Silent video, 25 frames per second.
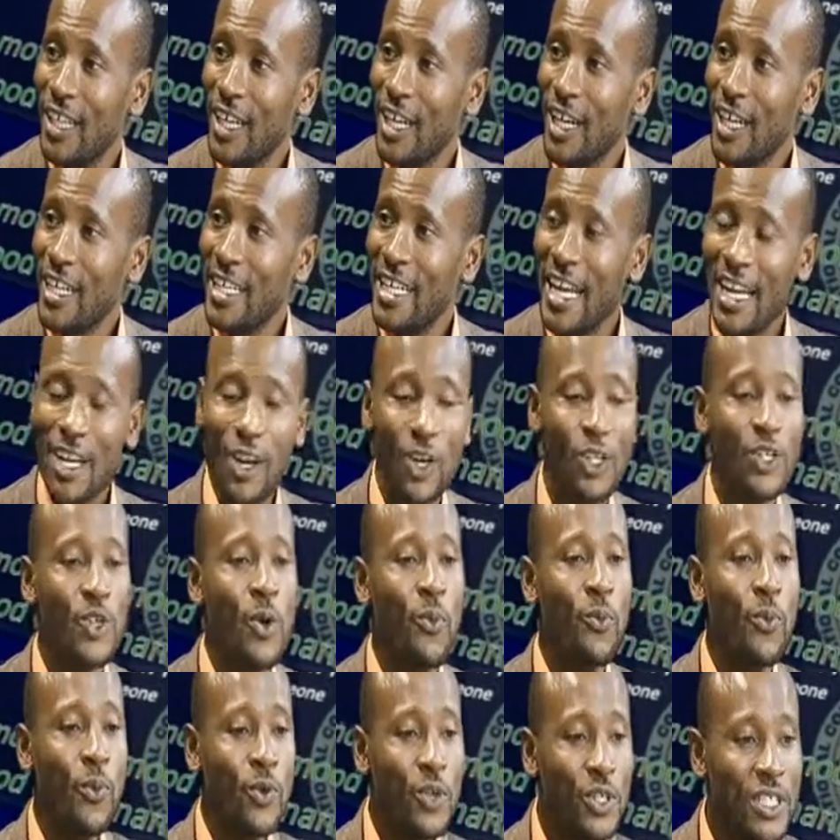they're not
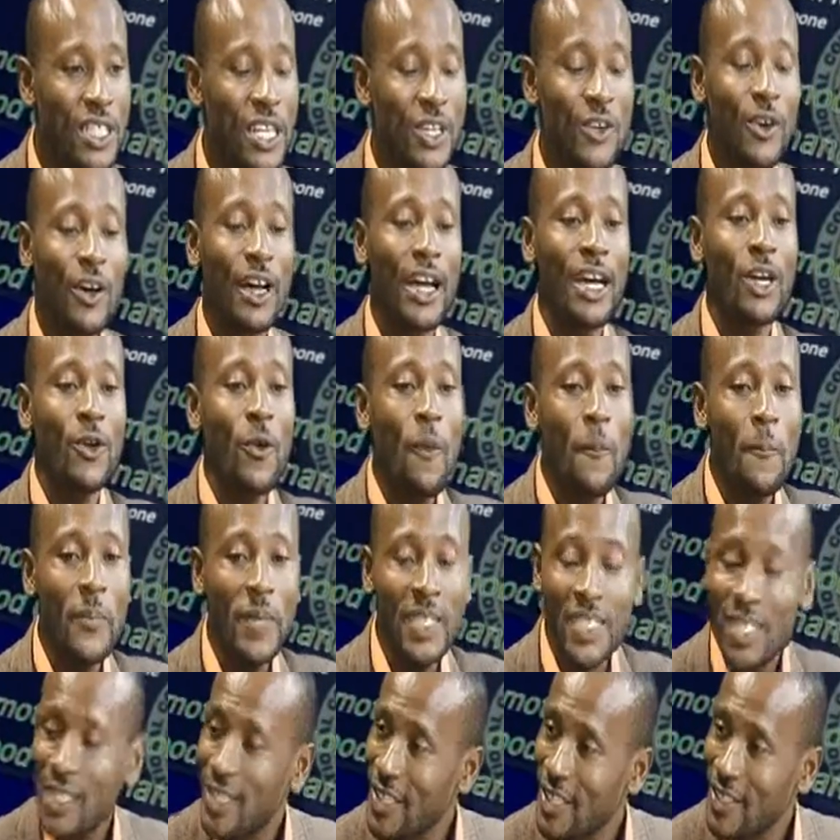supposed, they're not get no
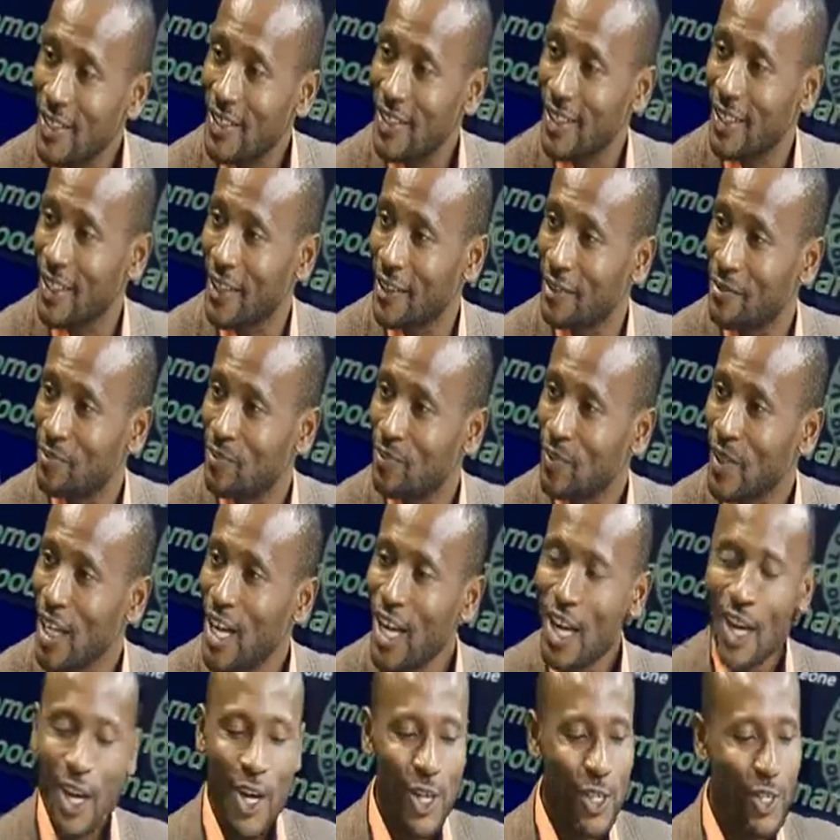business there.
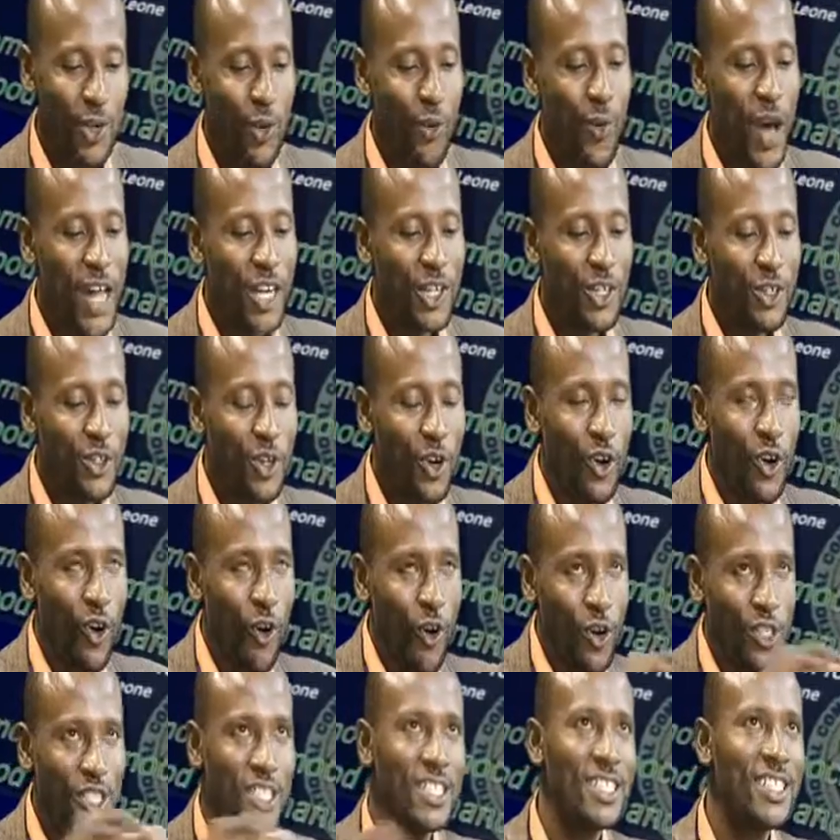So when you don't
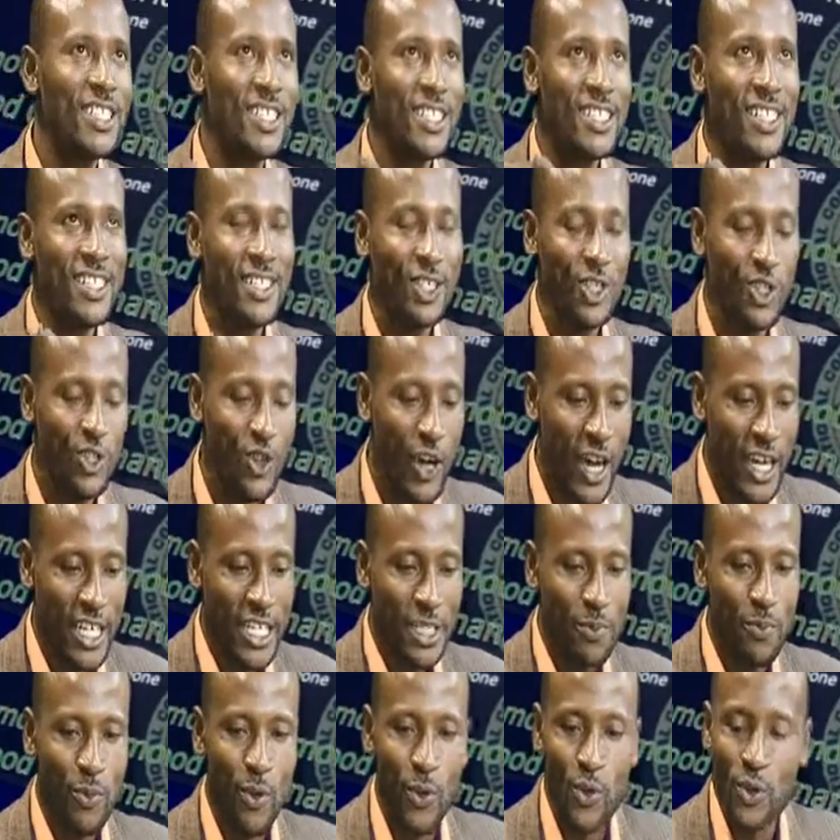cut the tick, you don't
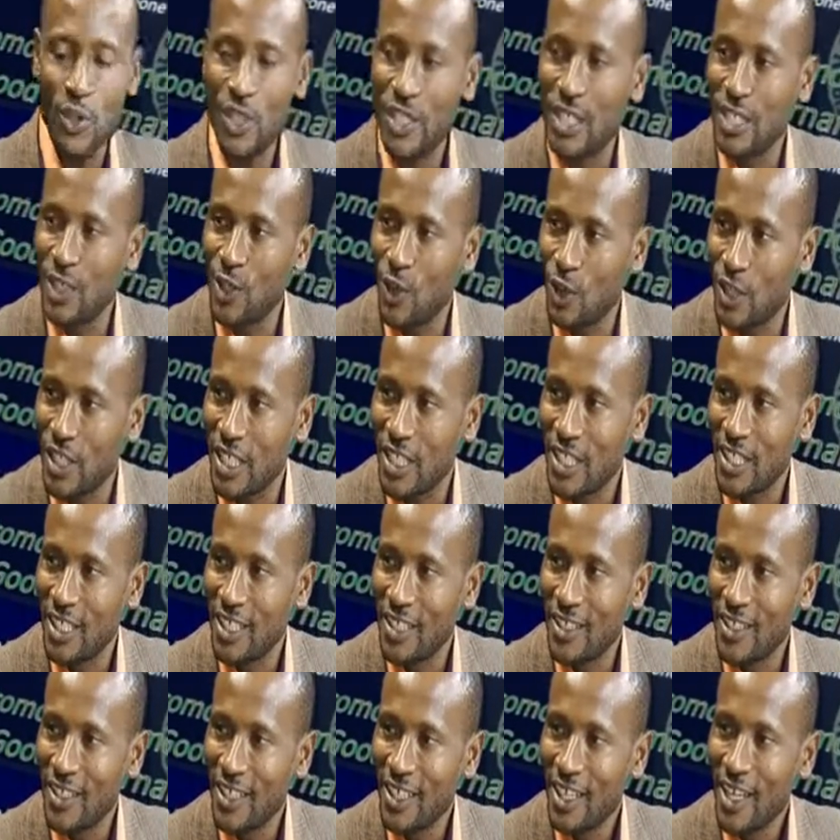expose the dirty,
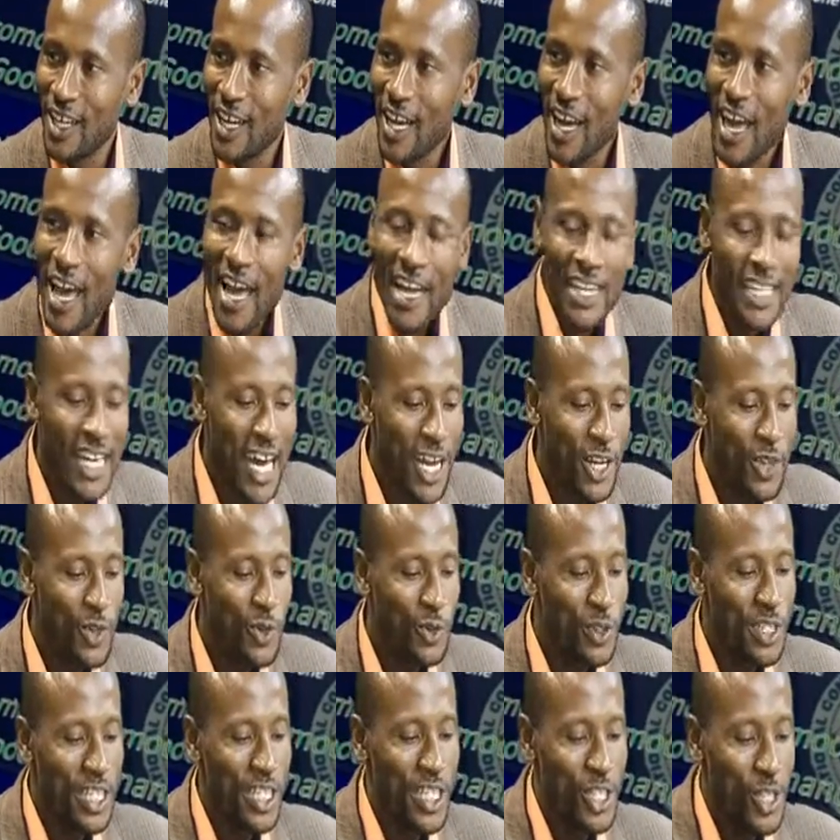then you
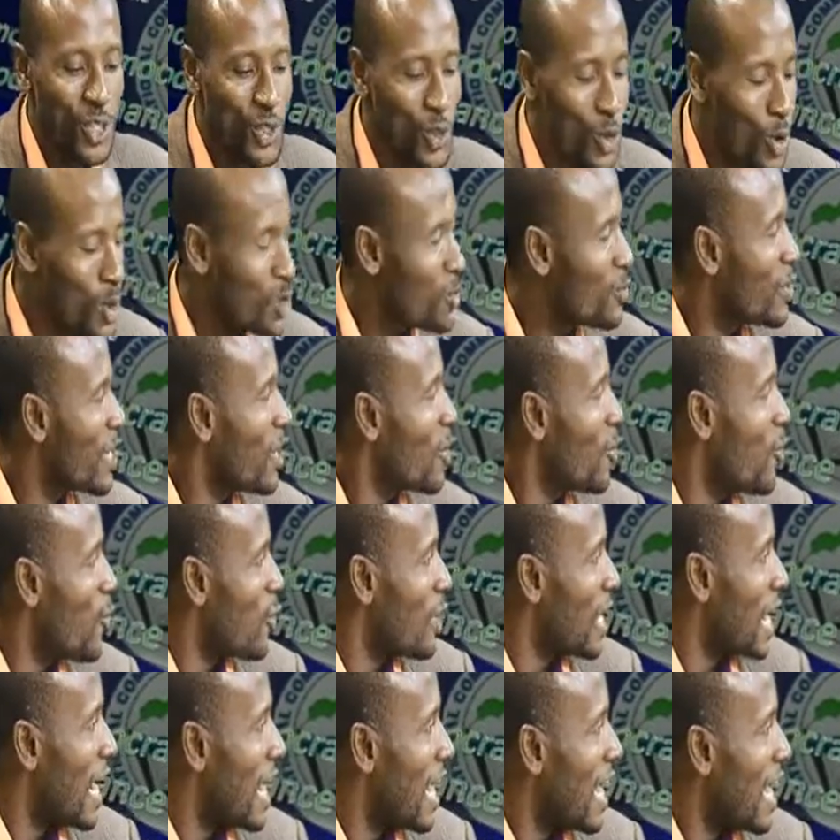the stone way
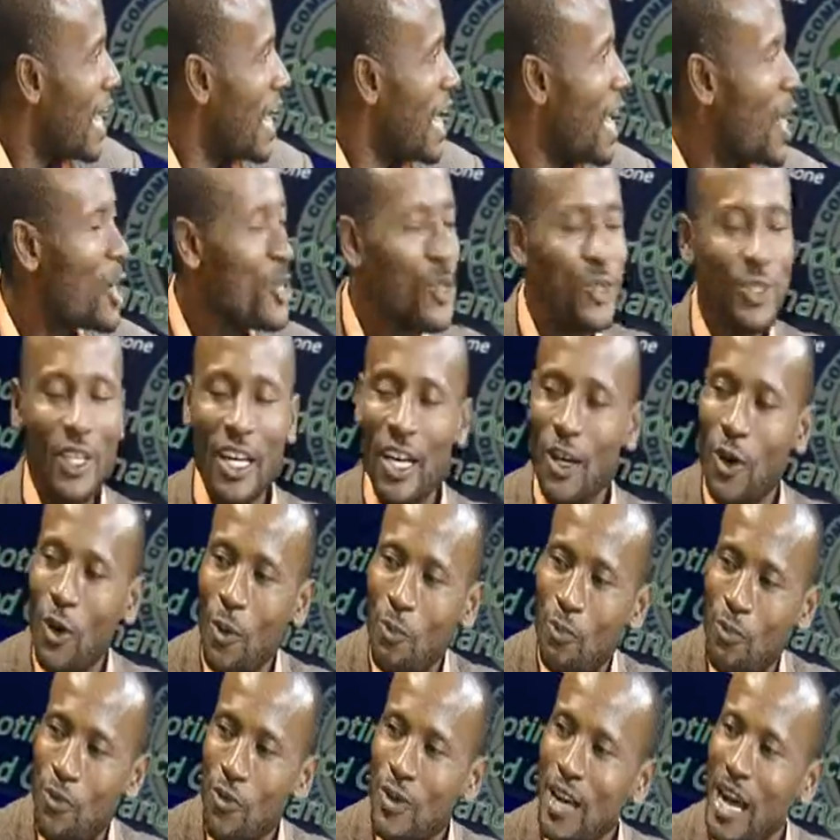ola, you they go
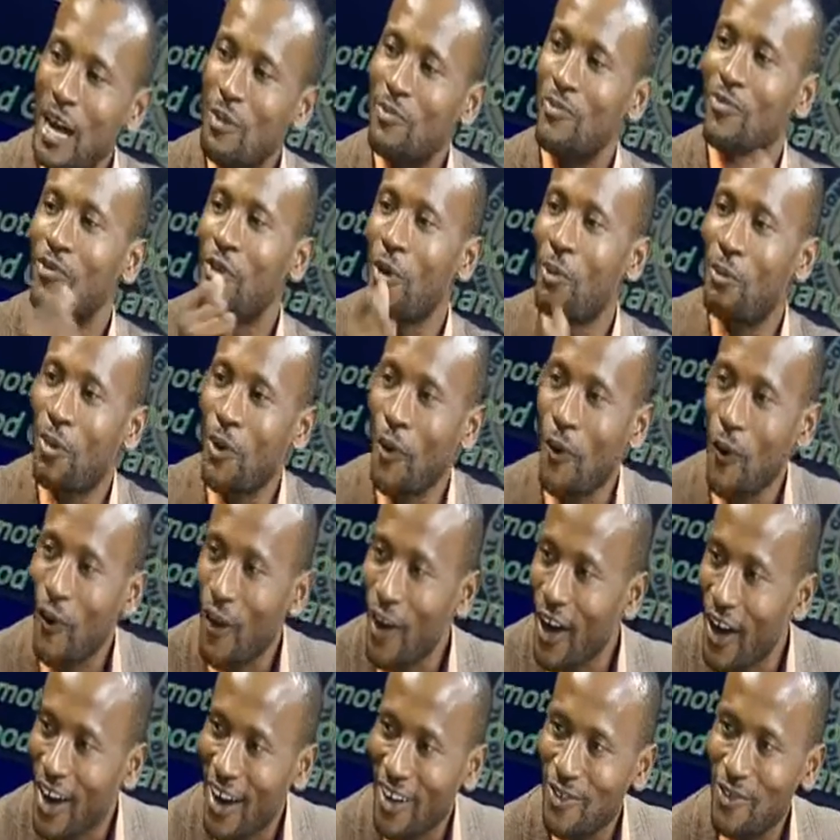pull them for
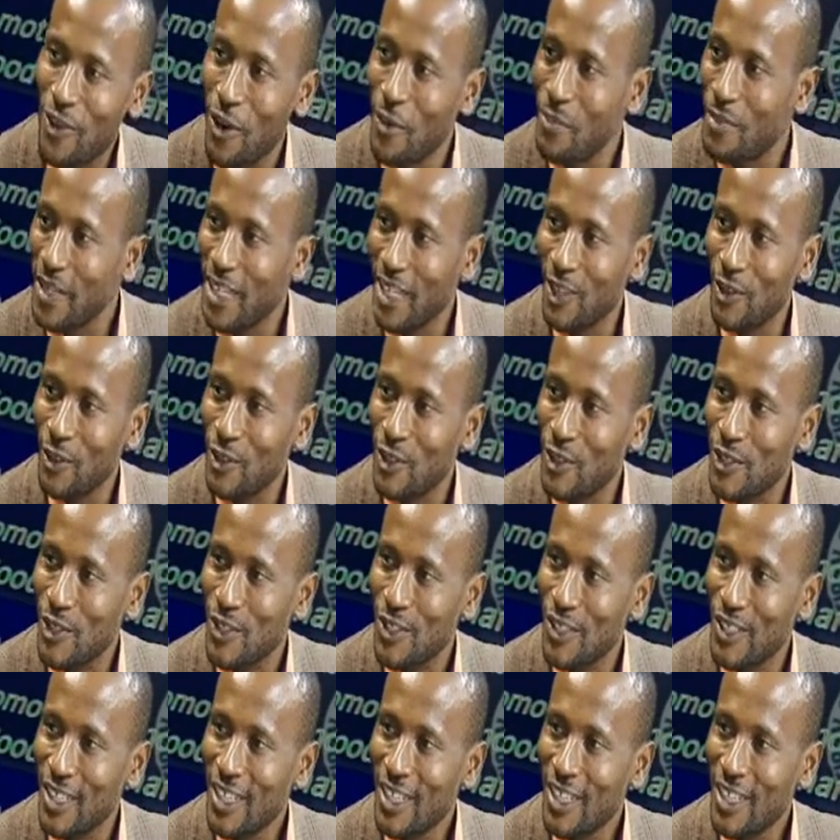book, for billows.